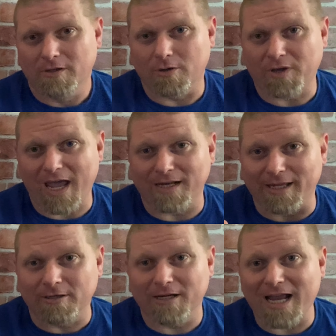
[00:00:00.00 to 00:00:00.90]
Okay,
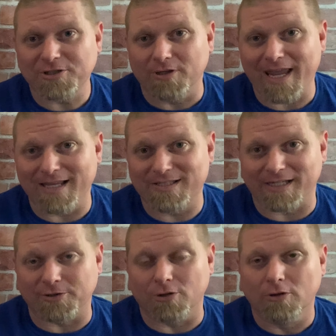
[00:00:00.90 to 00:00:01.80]
international hand
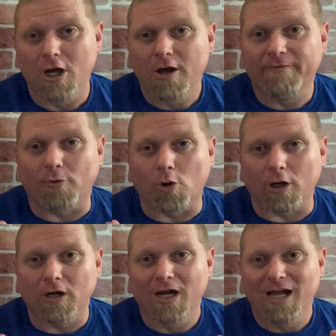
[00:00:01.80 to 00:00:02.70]
signal
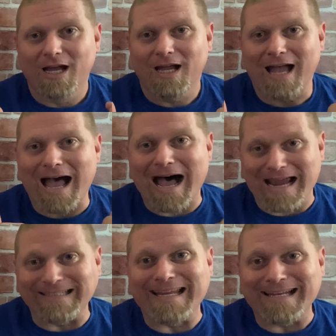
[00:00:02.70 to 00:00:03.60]
for
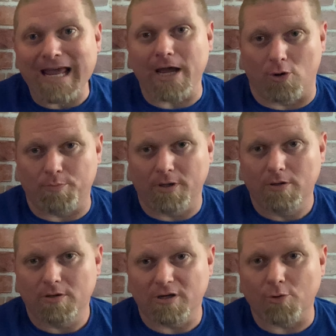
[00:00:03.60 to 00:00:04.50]
I need help.
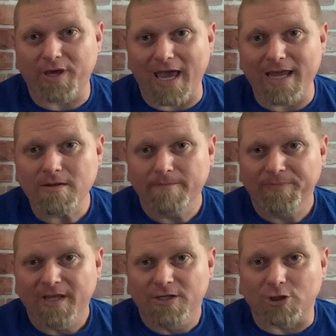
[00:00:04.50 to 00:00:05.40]
Okay,
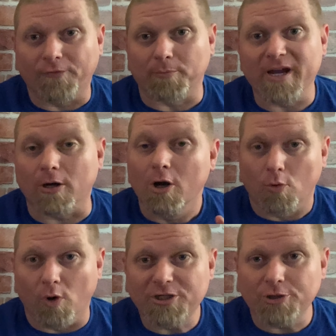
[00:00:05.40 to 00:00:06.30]
so from here,
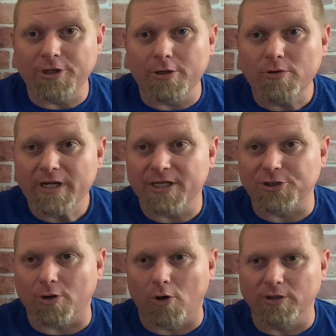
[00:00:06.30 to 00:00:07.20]
what you do is
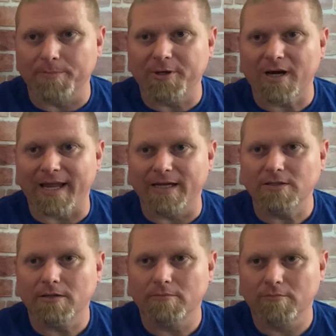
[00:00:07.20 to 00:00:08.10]
you hold up your hand.